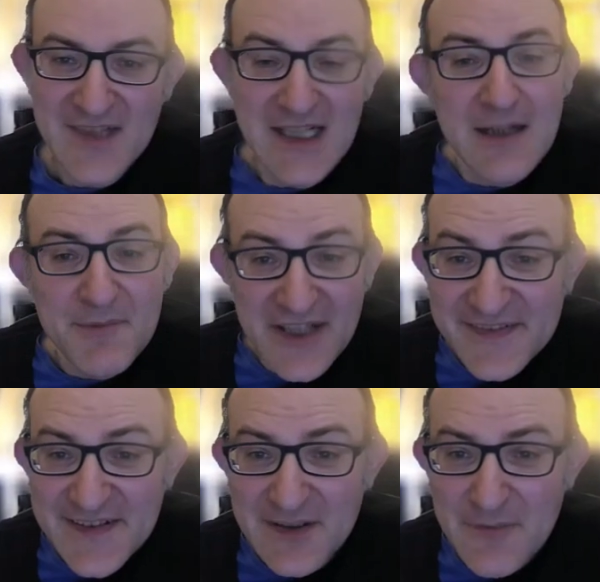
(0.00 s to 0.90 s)
Another
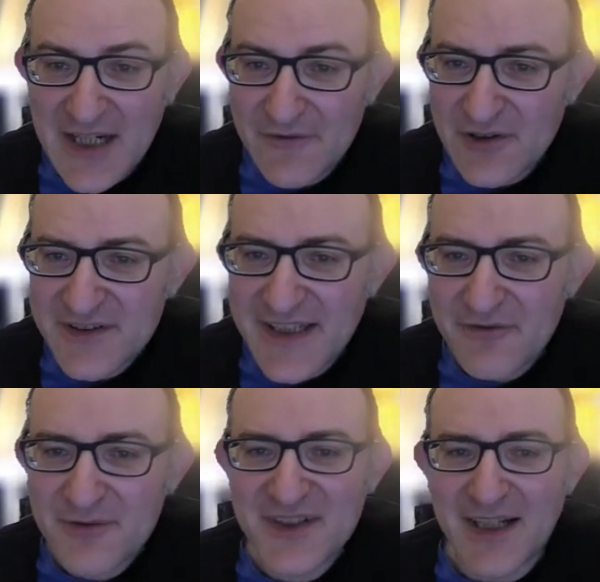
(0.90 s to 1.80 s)
system that I've looked at
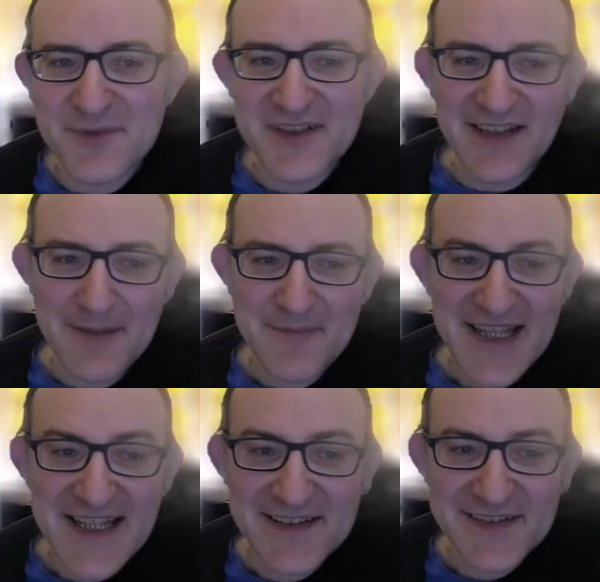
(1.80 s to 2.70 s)
from time to time
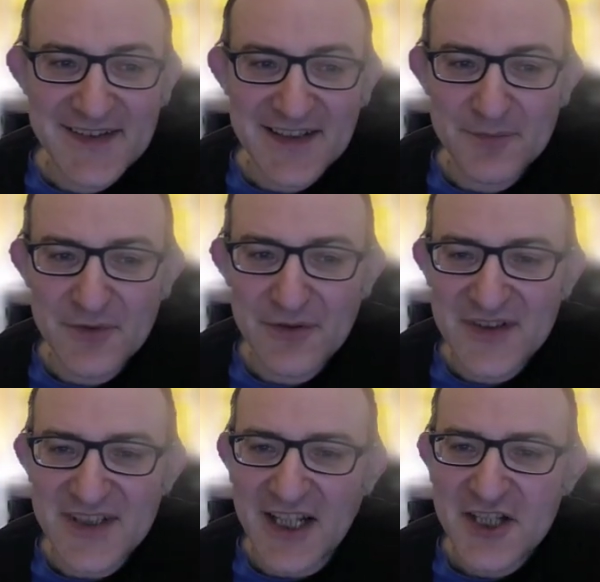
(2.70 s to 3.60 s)
is this move
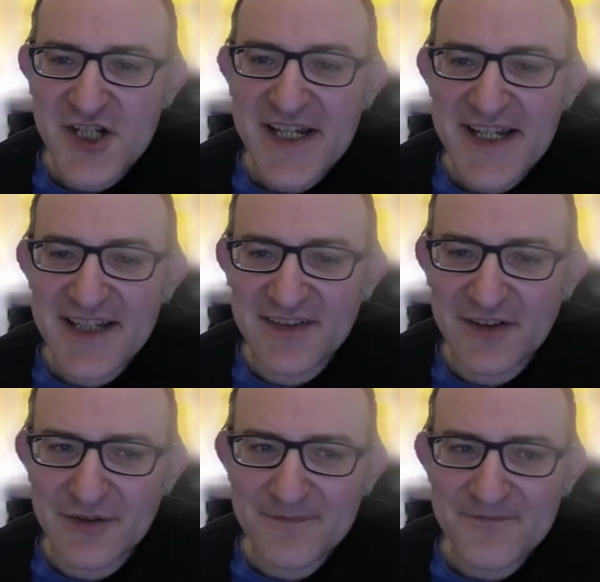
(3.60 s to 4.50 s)
Knight
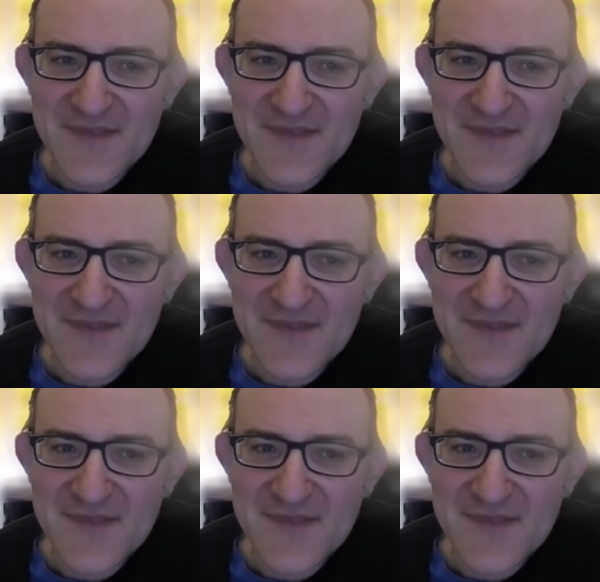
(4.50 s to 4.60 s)
g2.